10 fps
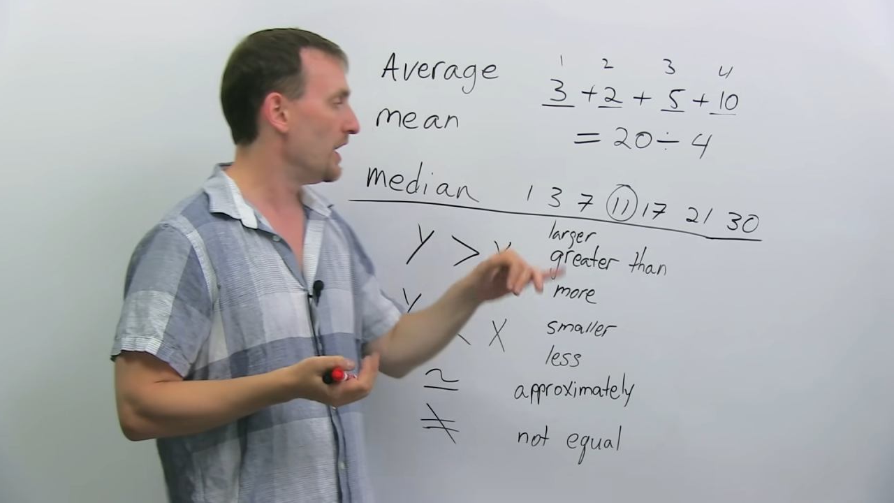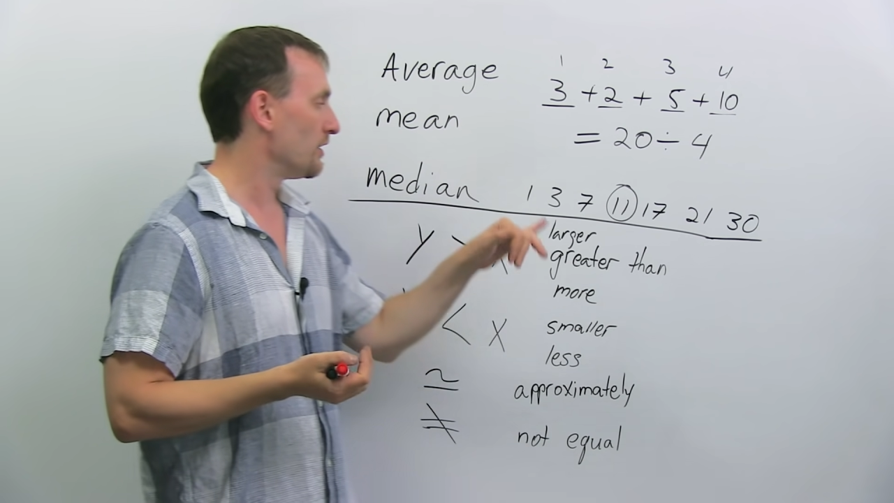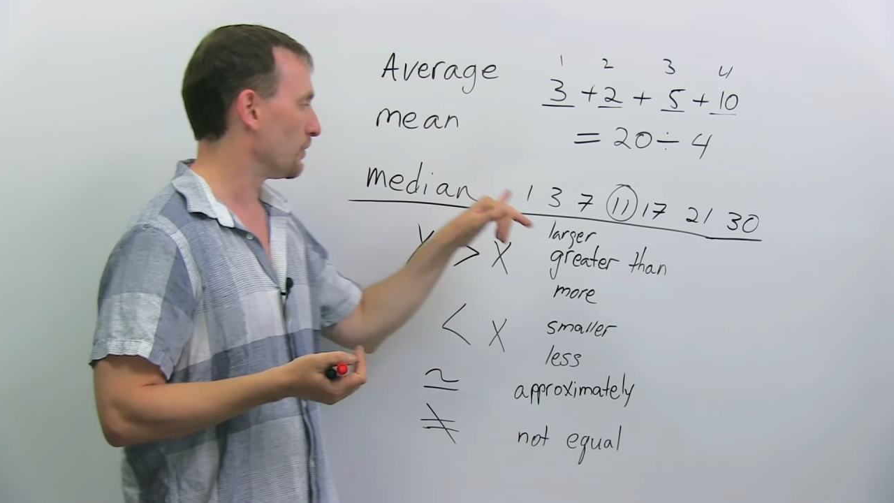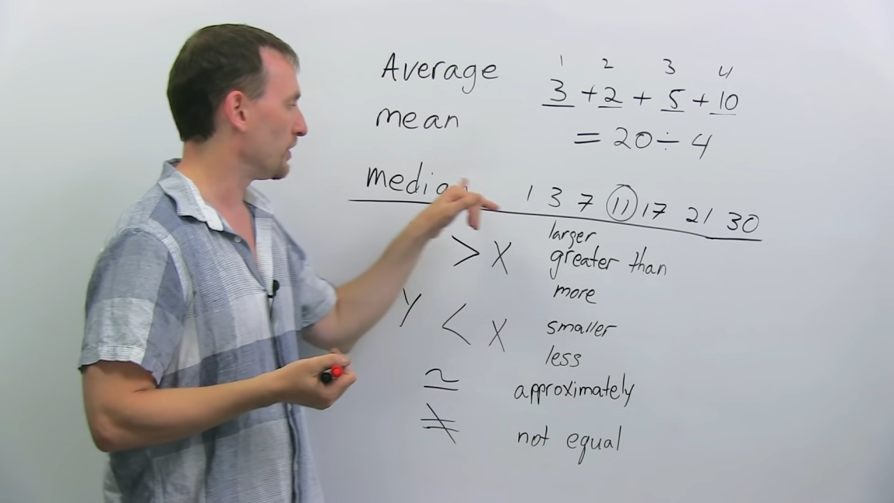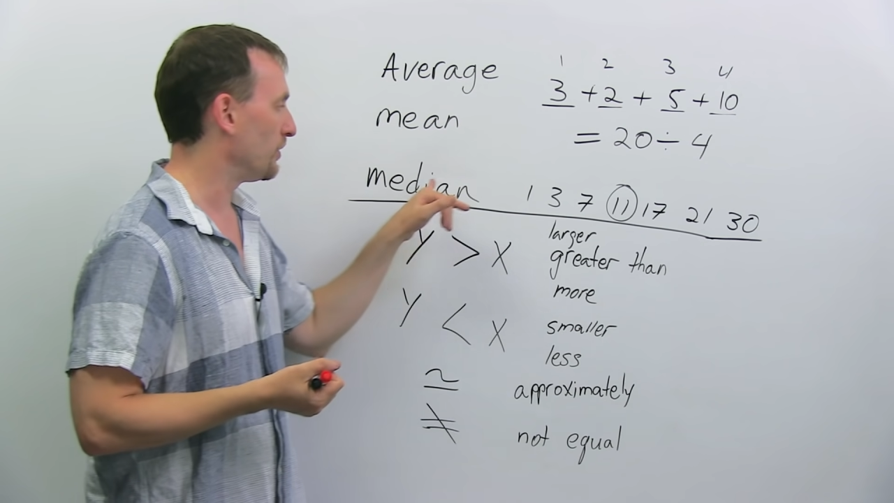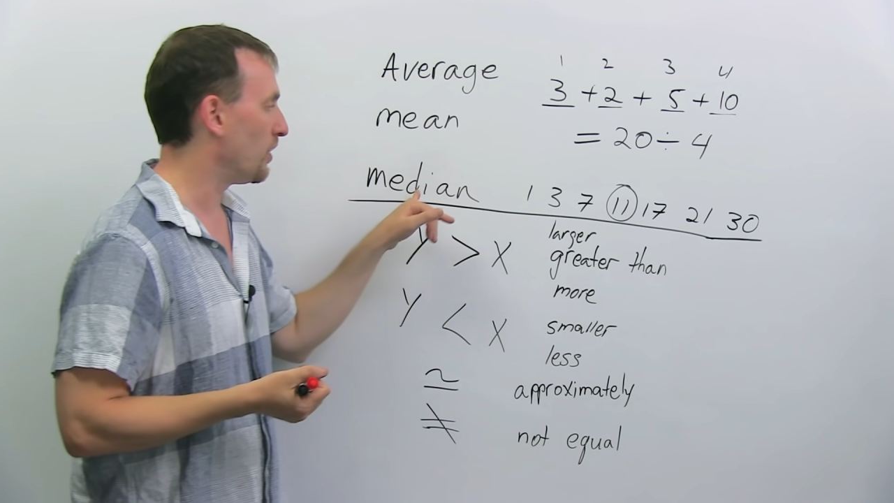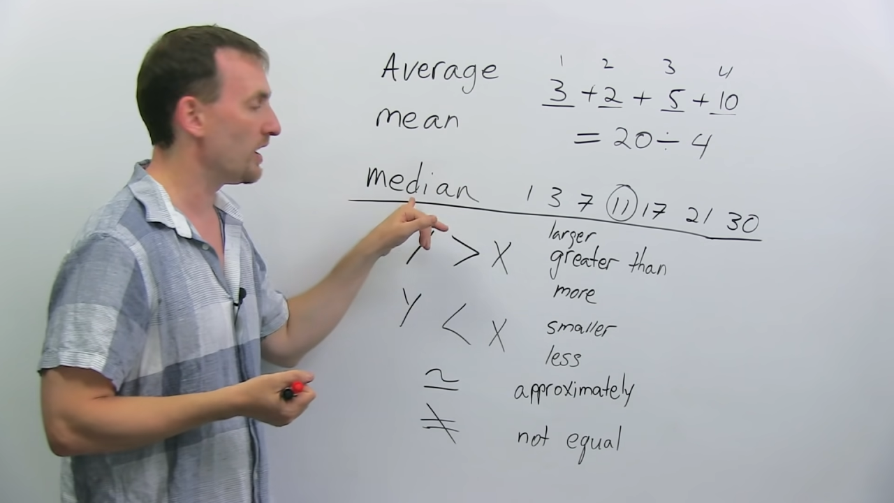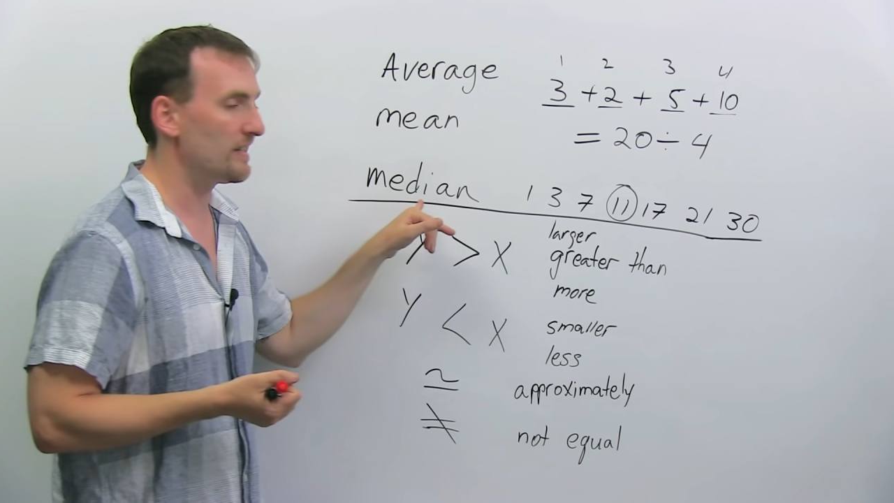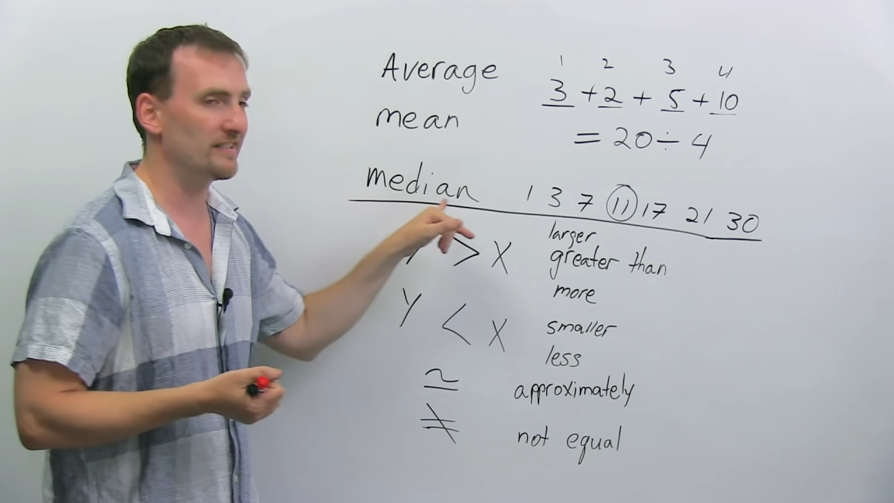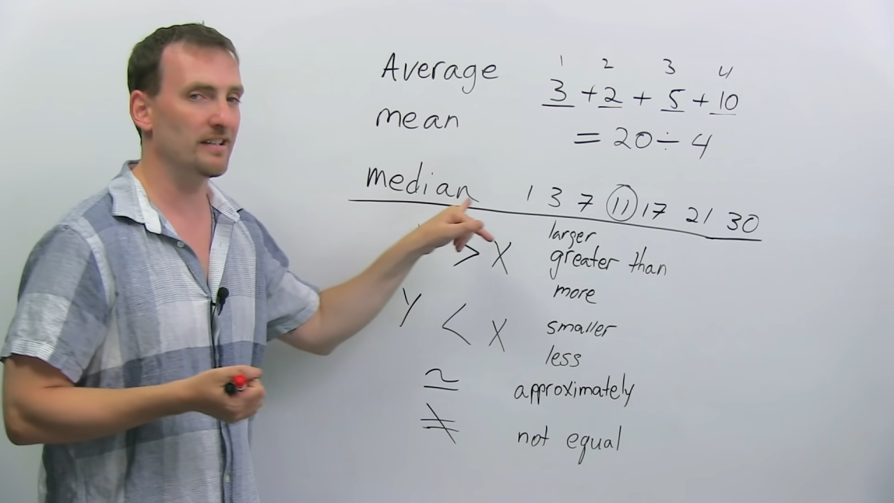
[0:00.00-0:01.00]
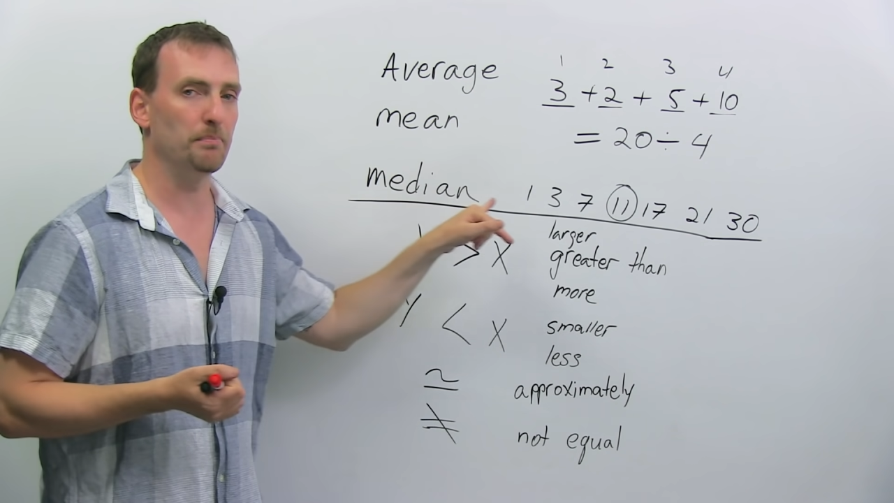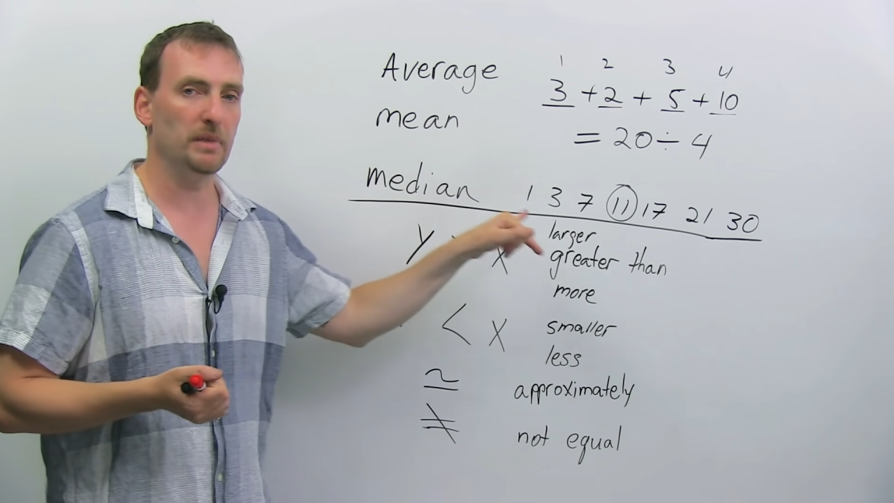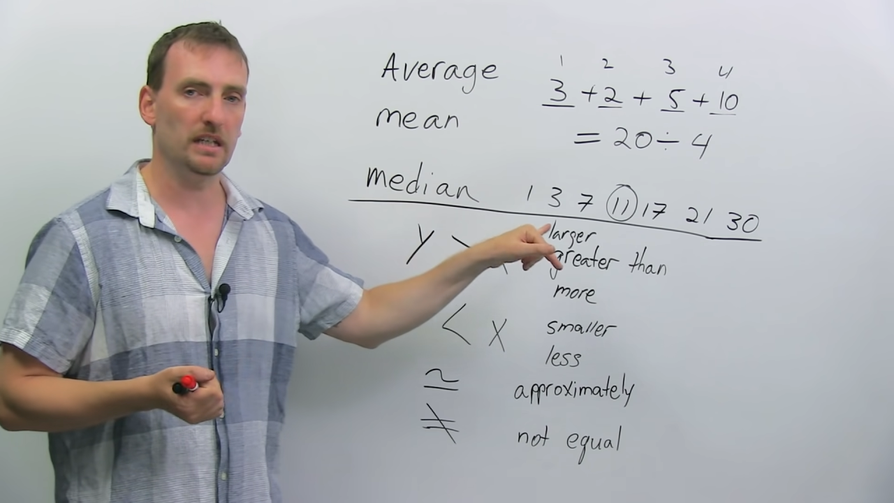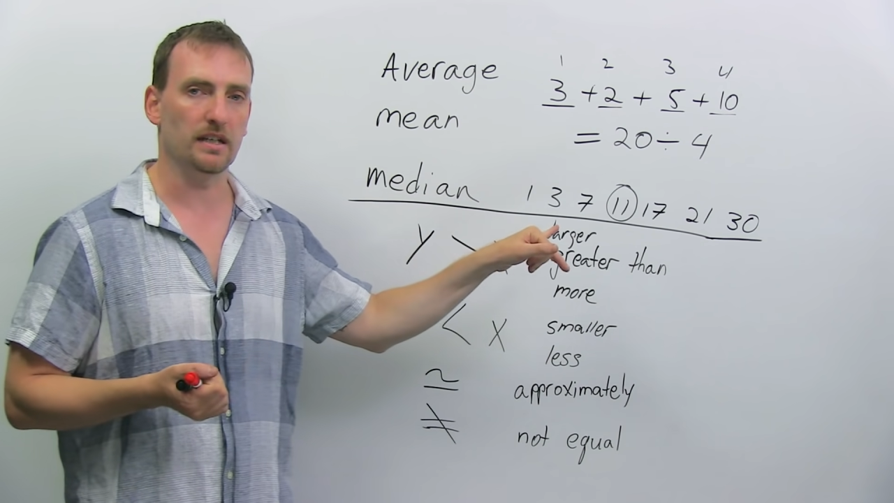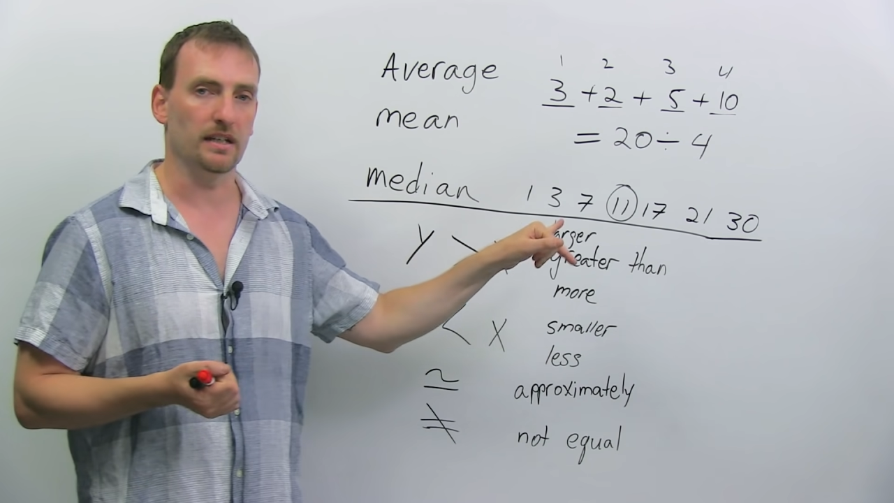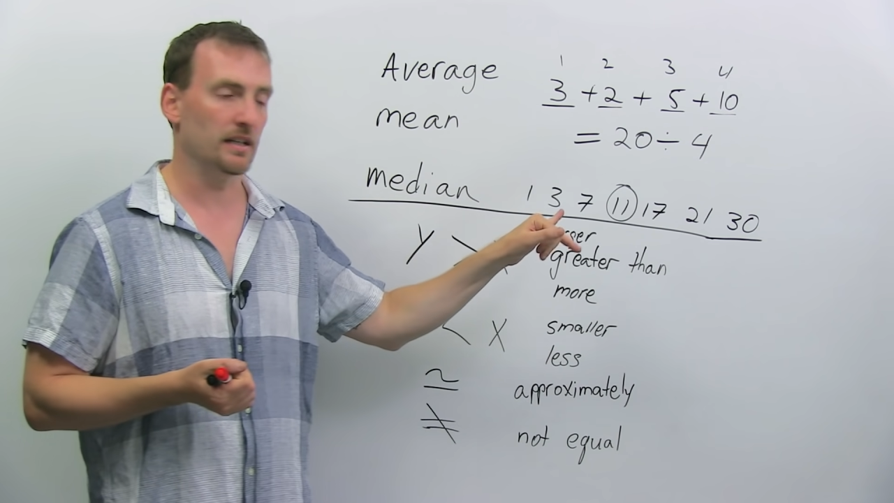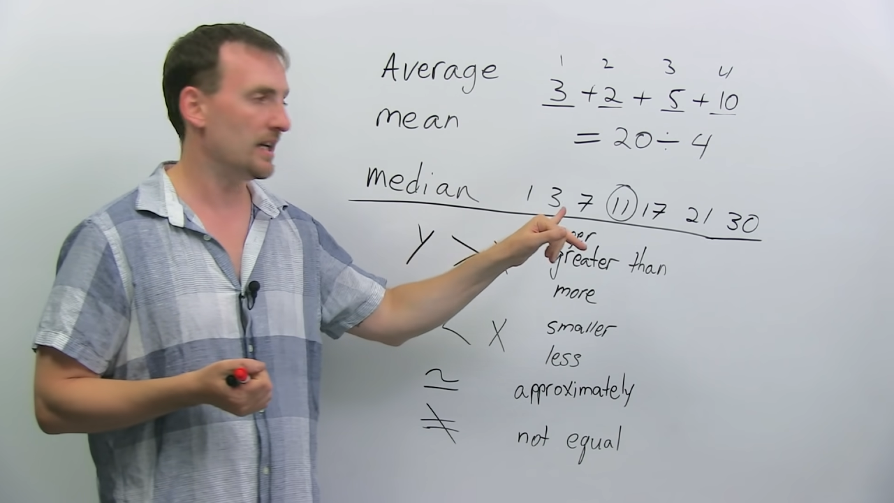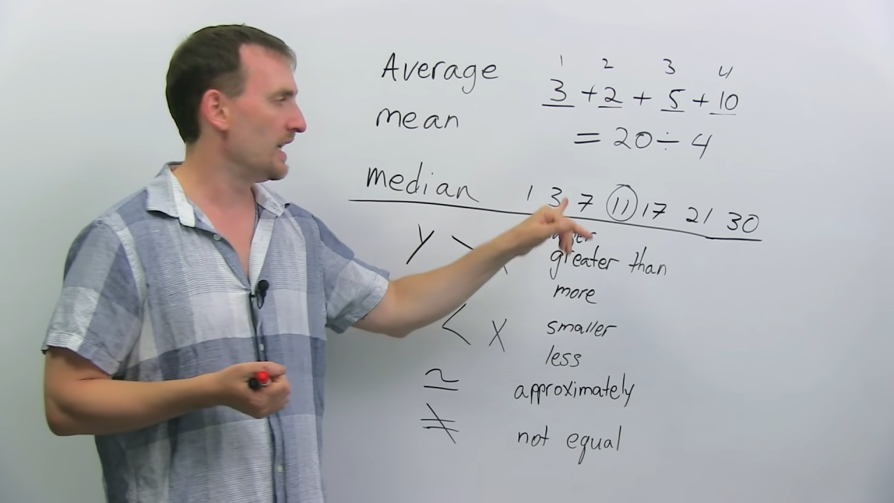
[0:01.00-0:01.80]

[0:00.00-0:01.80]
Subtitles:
So what you want is the median.